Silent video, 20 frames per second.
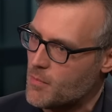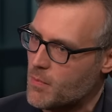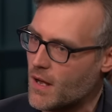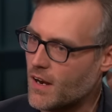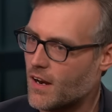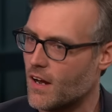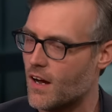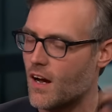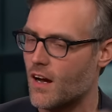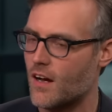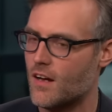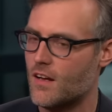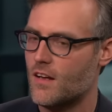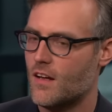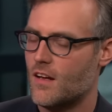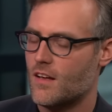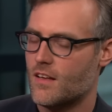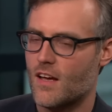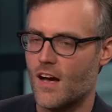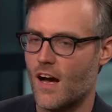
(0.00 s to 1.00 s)
But uh,
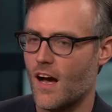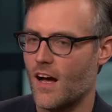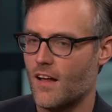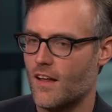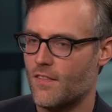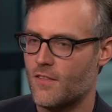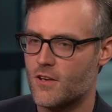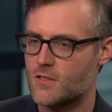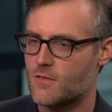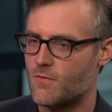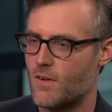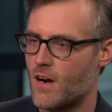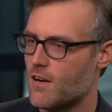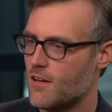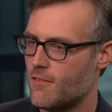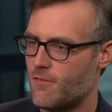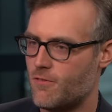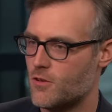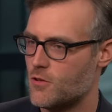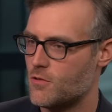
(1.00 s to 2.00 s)
yeah, there's
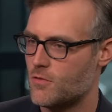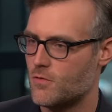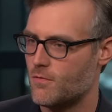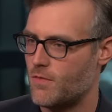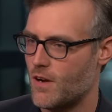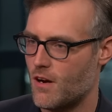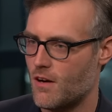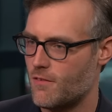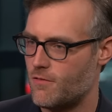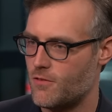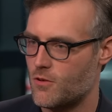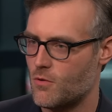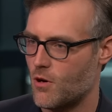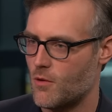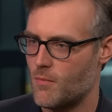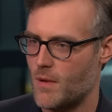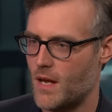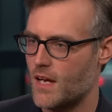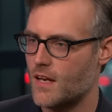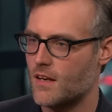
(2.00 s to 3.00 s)
very few, very few are
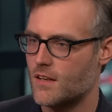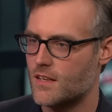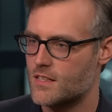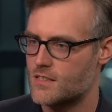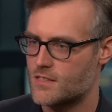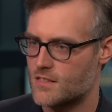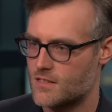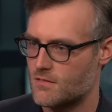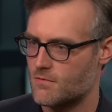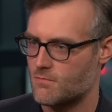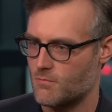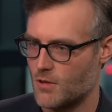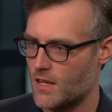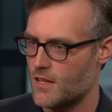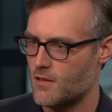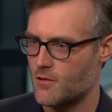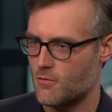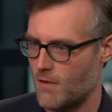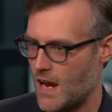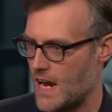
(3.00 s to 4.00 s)
made. He's really
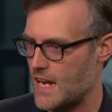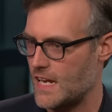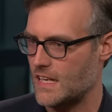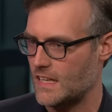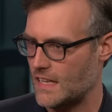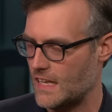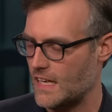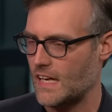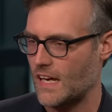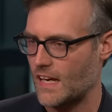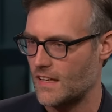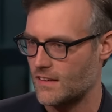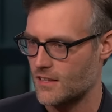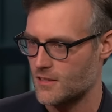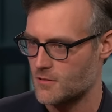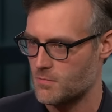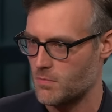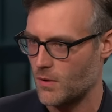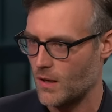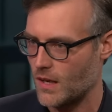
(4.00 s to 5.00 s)
the reigning king at
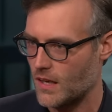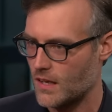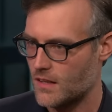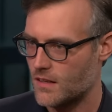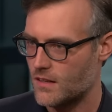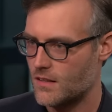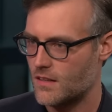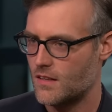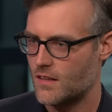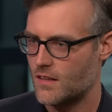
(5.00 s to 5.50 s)
this point. I